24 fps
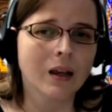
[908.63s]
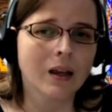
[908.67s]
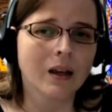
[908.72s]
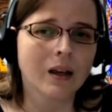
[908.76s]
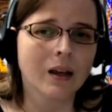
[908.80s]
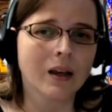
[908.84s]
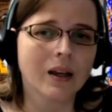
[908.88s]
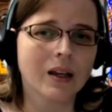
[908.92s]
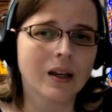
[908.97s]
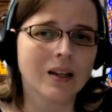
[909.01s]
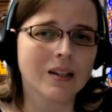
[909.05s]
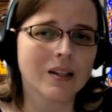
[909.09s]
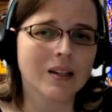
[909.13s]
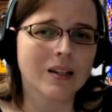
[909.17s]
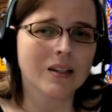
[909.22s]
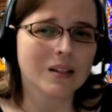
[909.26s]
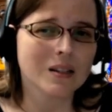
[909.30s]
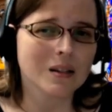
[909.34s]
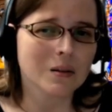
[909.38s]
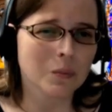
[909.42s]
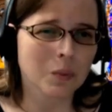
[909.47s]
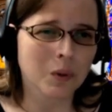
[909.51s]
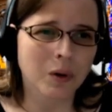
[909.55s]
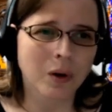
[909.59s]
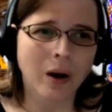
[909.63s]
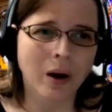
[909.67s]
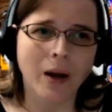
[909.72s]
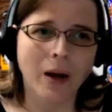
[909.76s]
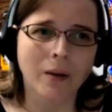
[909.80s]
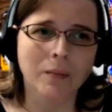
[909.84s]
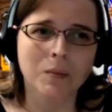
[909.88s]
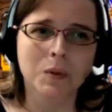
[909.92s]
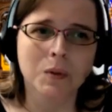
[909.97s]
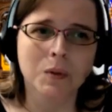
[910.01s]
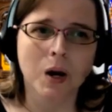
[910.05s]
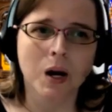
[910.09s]
Is it
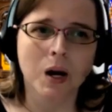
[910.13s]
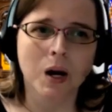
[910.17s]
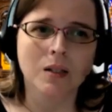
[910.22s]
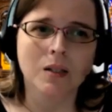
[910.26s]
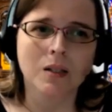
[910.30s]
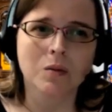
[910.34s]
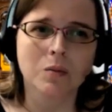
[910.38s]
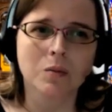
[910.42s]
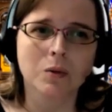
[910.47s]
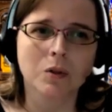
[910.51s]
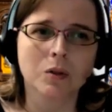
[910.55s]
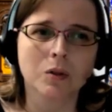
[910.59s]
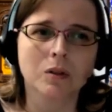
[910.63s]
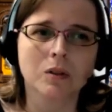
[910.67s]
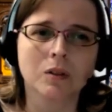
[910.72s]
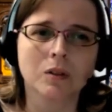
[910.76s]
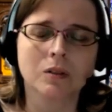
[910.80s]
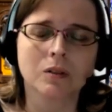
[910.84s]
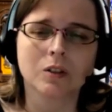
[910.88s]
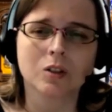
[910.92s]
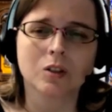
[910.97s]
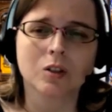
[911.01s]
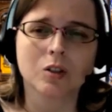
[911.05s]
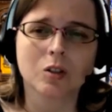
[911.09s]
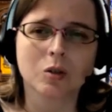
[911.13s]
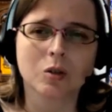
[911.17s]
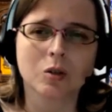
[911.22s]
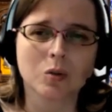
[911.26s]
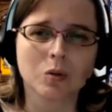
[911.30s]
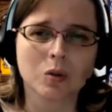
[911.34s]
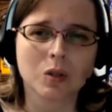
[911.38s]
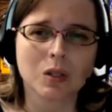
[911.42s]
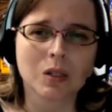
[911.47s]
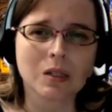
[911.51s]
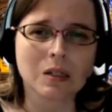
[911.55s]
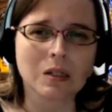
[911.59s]
perhaps possible to
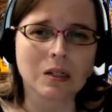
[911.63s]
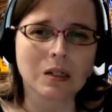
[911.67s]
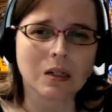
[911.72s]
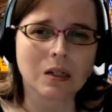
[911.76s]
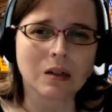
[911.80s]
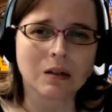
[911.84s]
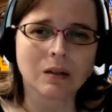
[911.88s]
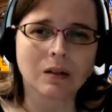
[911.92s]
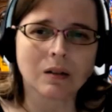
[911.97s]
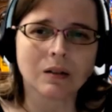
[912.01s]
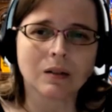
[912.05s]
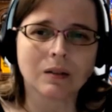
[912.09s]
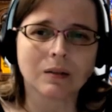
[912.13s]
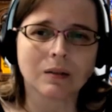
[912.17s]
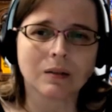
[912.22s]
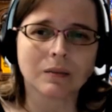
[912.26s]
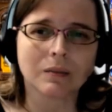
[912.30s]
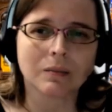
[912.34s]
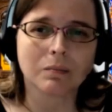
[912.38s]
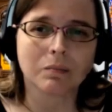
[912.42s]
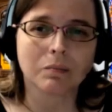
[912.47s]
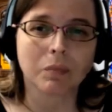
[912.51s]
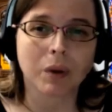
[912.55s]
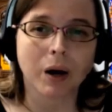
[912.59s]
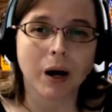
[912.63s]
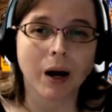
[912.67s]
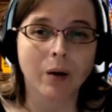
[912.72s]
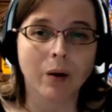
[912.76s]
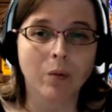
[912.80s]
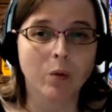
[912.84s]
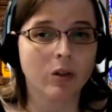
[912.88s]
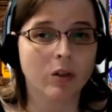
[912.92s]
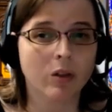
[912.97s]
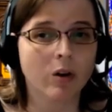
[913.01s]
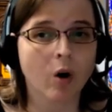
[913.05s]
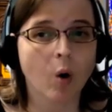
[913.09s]
steal by
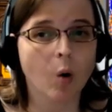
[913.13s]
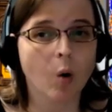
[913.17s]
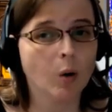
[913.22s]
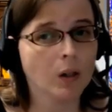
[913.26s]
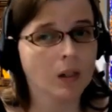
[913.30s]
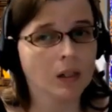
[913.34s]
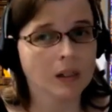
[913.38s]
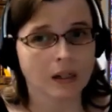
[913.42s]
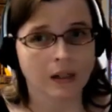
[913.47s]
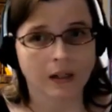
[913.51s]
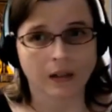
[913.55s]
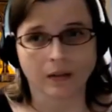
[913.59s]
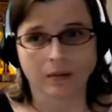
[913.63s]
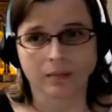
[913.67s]
withholding?